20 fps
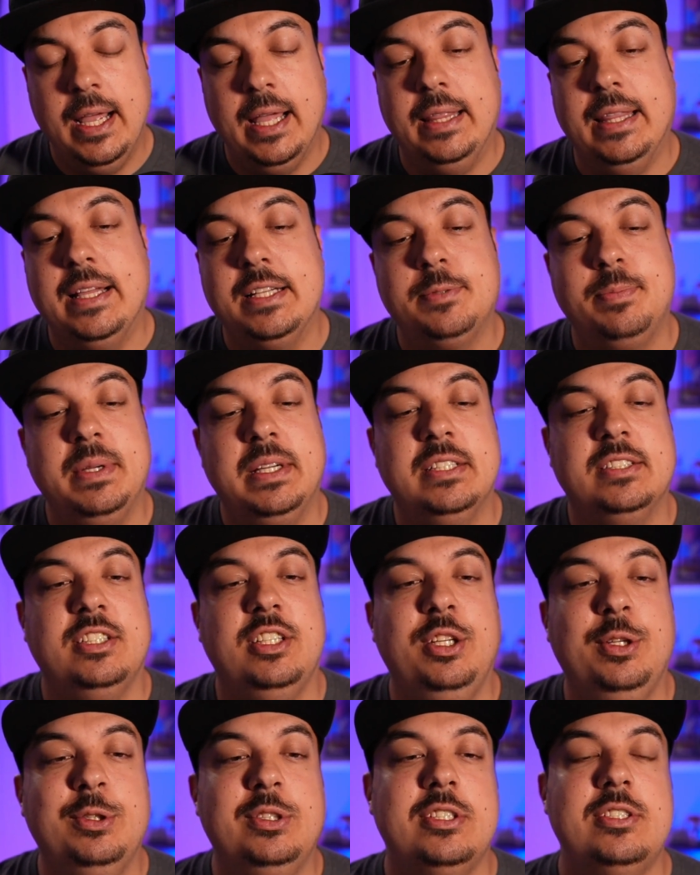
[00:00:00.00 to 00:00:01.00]
and that's because
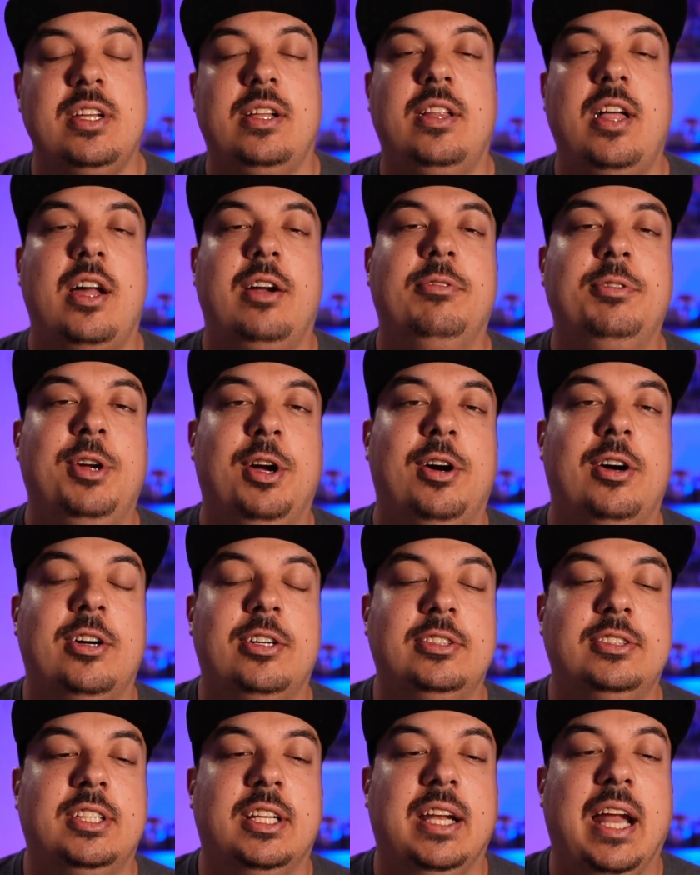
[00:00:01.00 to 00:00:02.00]
it uses a lot of
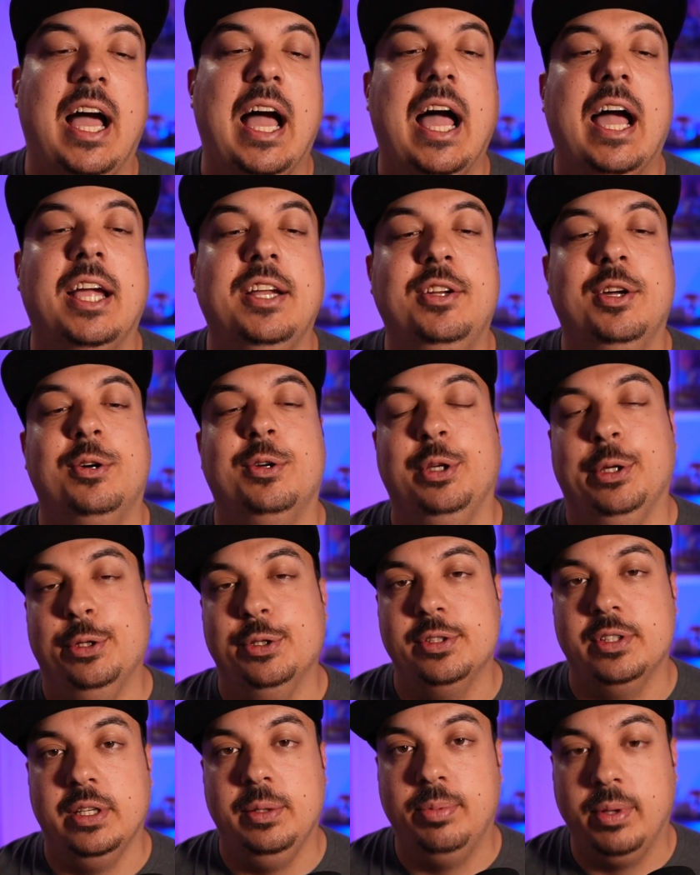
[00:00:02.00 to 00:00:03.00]
cards that I don't
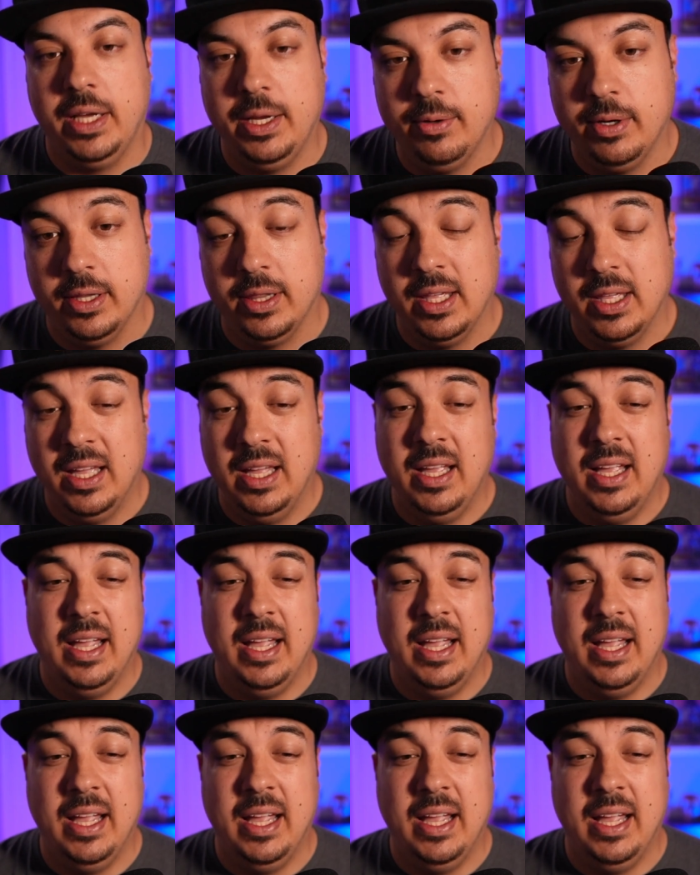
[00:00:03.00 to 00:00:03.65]
usually play with,